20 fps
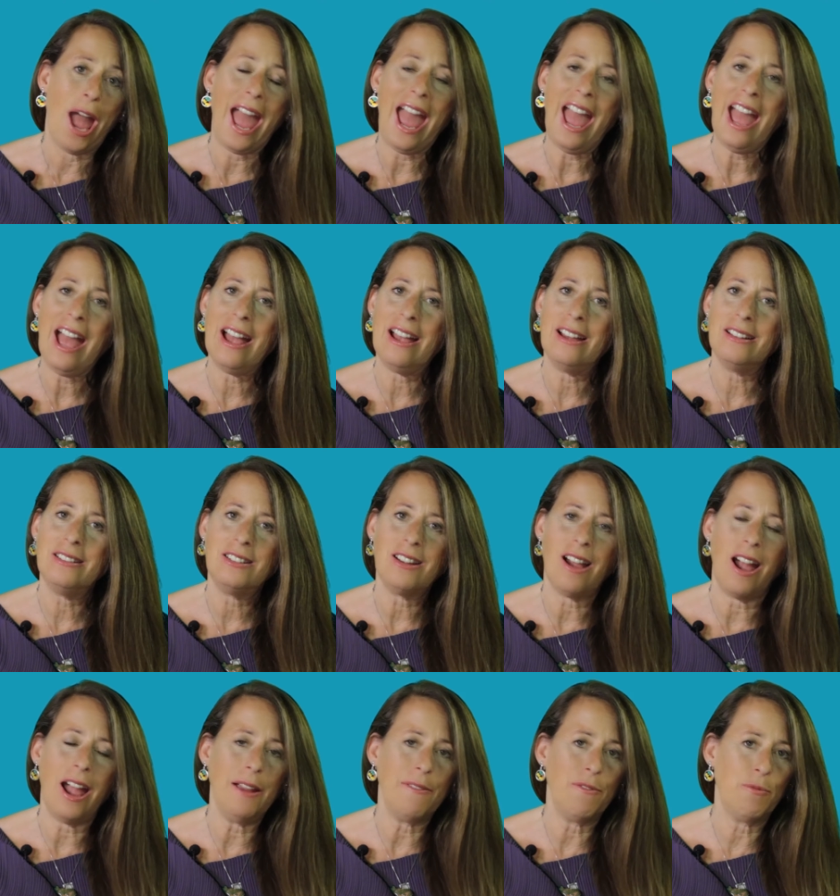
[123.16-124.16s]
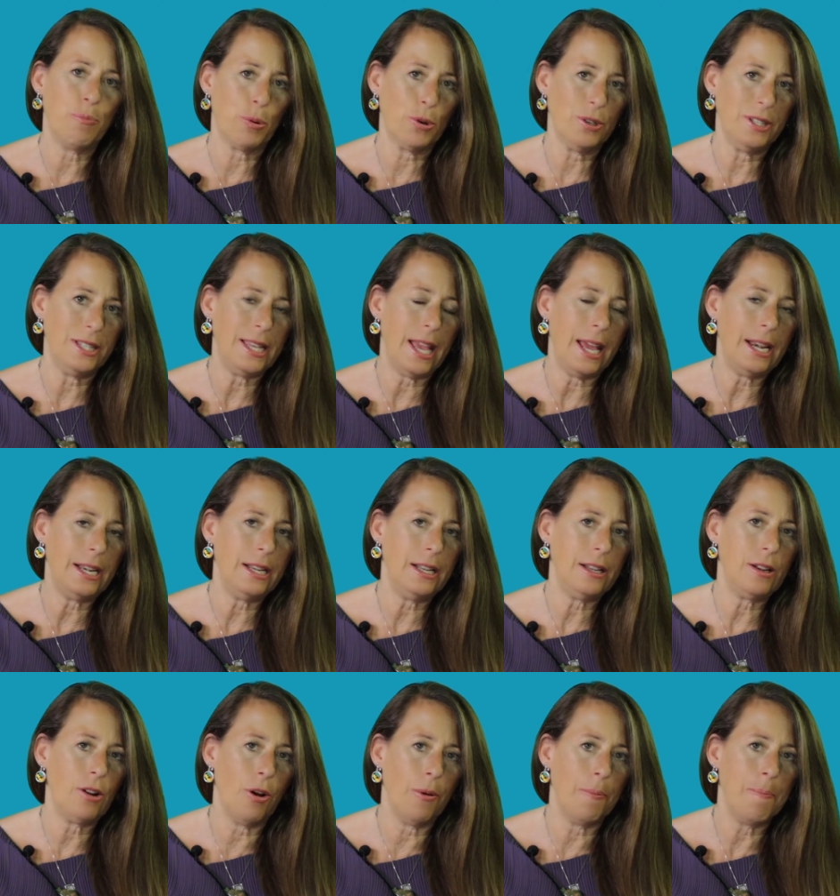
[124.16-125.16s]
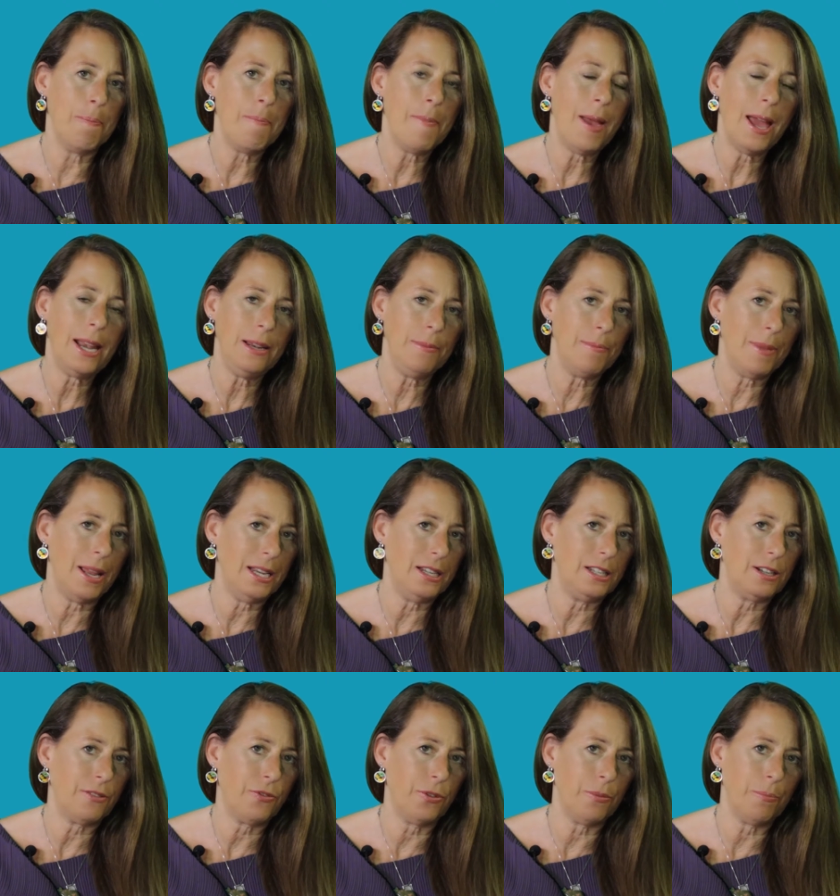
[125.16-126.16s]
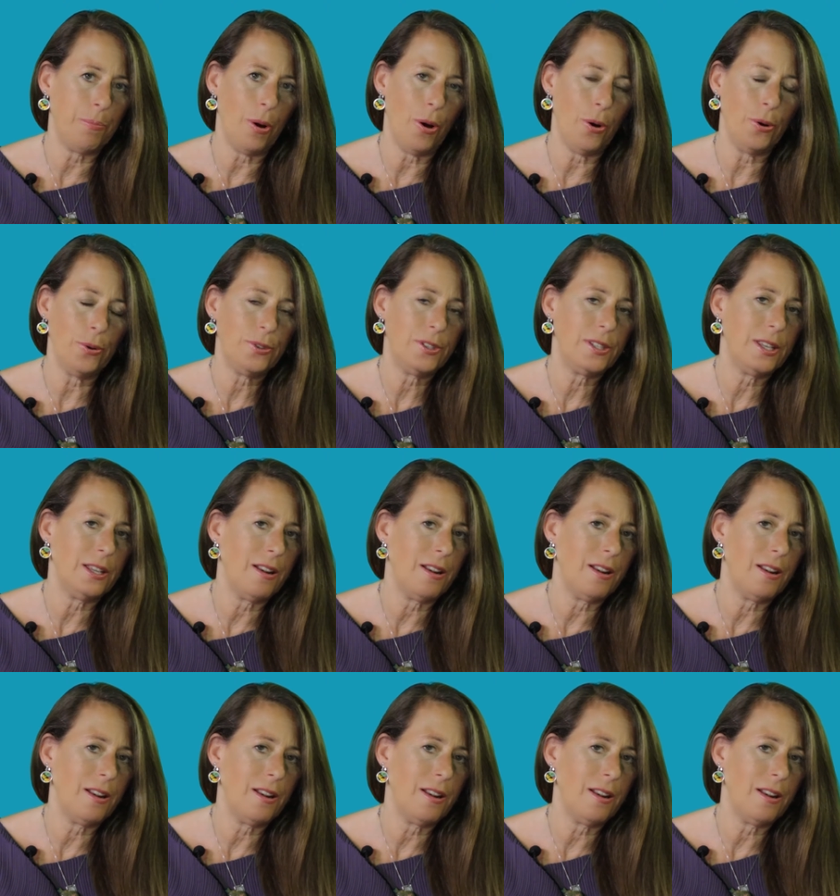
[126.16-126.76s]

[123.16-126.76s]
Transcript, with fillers: and I've presented it on many different posts,